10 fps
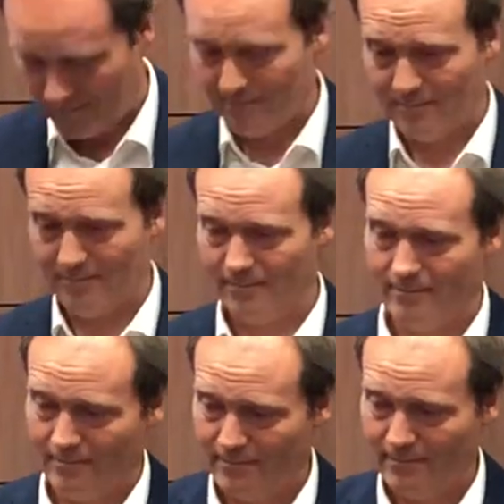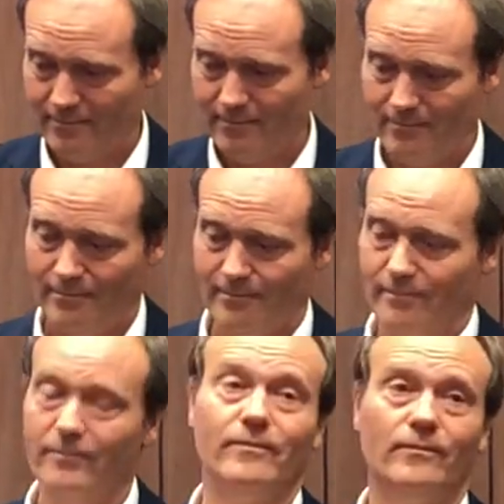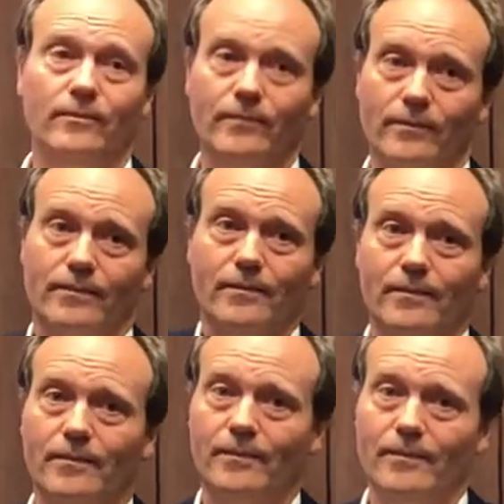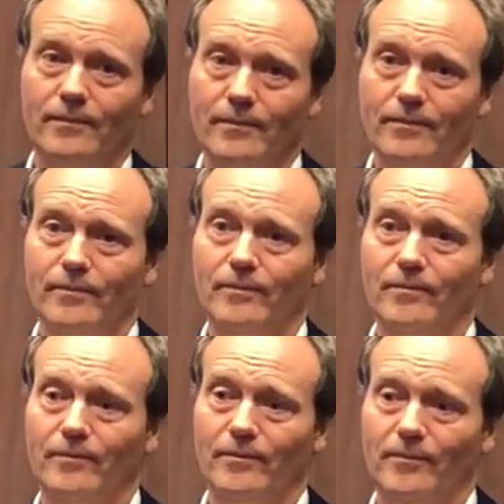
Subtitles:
This person isn't speaking.